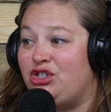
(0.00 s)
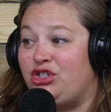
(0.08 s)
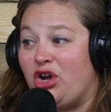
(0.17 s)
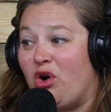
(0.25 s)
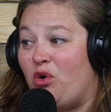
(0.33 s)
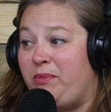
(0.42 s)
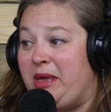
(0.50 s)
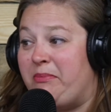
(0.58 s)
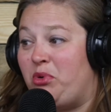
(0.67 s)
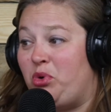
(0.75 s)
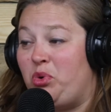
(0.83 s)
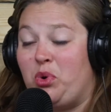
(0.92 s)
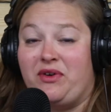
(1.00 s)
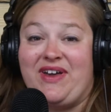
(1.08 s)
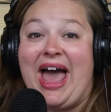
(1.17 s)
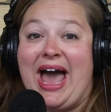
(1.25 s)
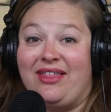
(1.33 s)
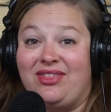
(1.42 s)
show people who have
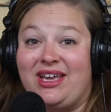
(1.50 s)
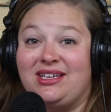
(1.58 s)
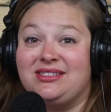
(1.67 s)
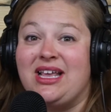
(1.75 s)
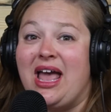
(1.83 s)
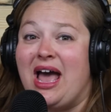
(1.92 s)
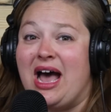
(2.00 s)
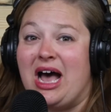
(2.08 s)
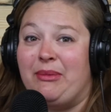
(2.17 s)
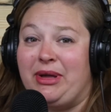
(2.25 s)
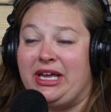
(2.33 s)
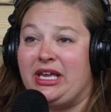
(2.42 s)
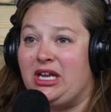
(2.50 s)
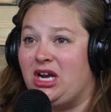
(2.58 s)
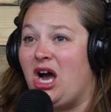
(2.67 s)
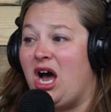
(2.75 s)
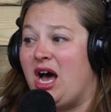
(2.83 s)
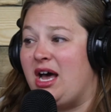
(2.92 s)
had this. It can
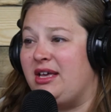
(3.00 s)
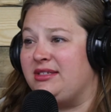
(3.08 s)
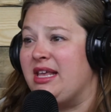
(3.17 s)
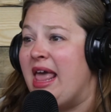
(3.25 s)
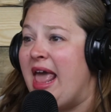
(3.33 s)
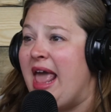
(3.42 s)
cause